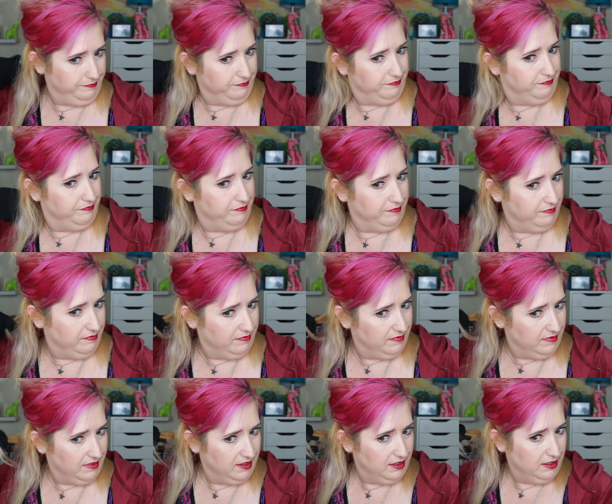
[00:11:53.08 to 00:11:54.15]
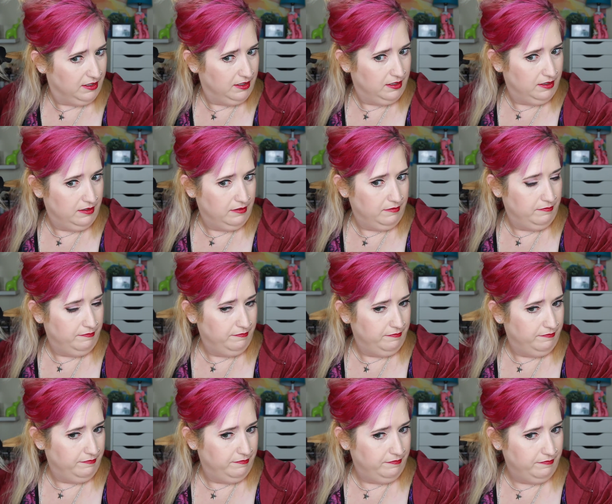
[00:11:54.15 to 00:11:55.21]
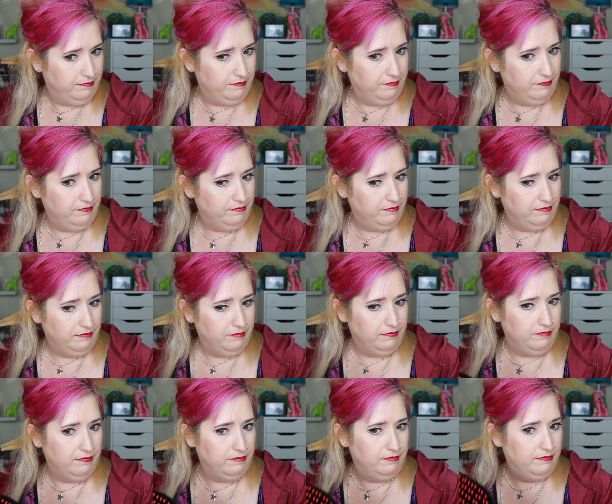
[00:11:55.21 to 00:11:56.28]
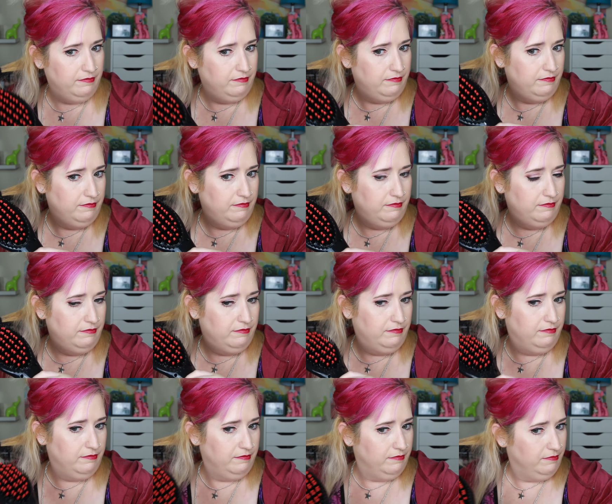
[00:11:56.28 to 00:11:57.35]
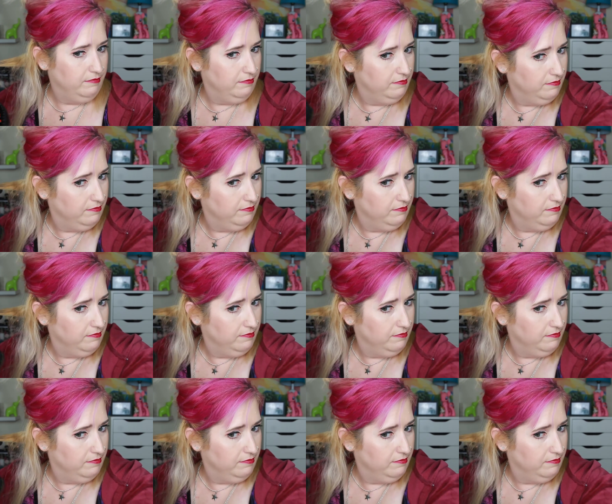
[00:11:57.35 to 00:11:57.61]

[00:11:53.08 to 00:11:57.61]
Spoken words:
No one is speaking in this clip.